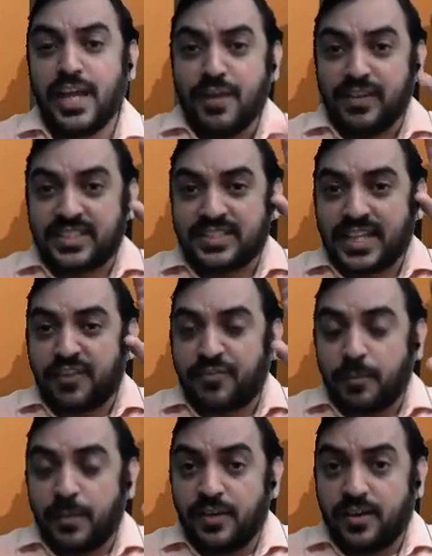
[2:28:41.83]
We start
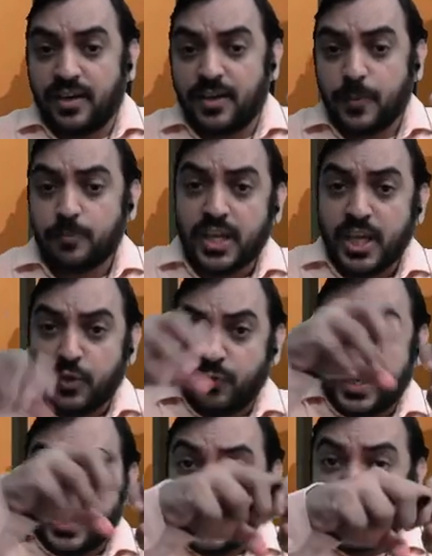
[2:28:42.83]
from levered,
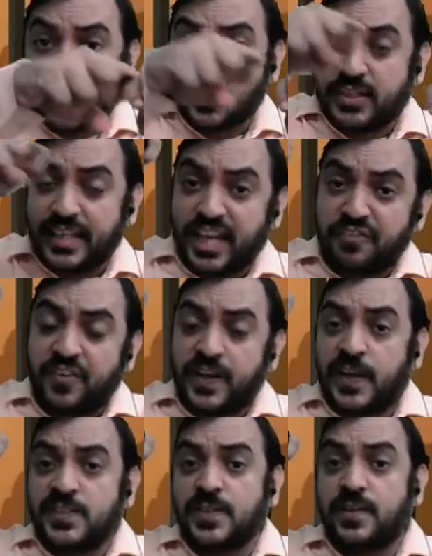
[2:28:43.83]
we take out their
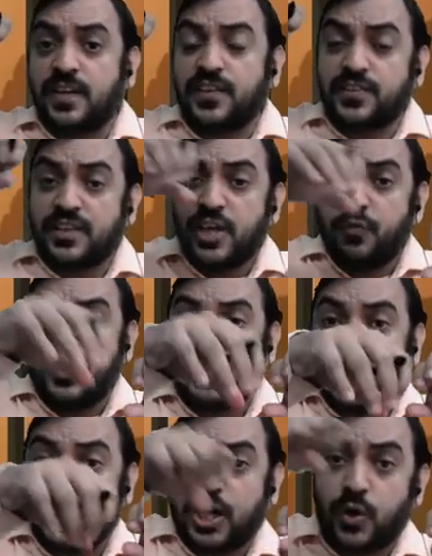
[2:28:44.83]
financial risk, we
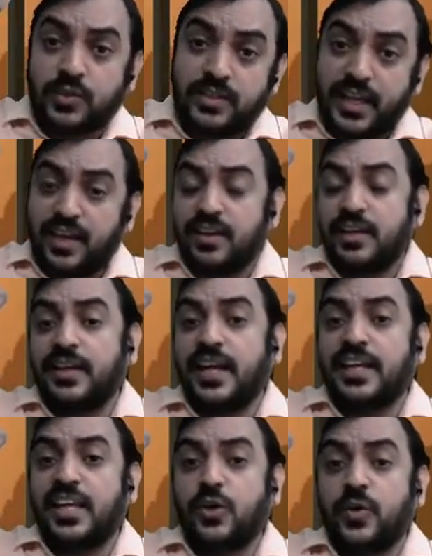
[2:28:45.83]
take out their
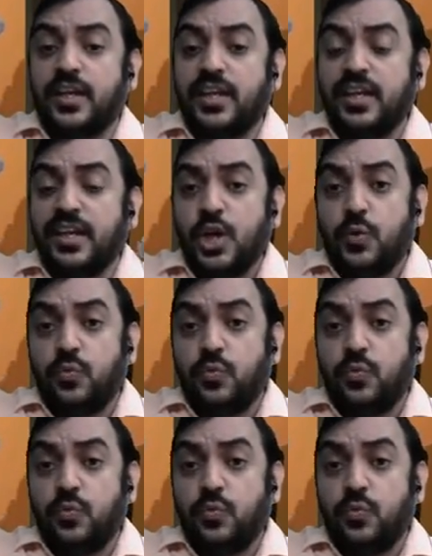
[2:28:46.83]
debt equity,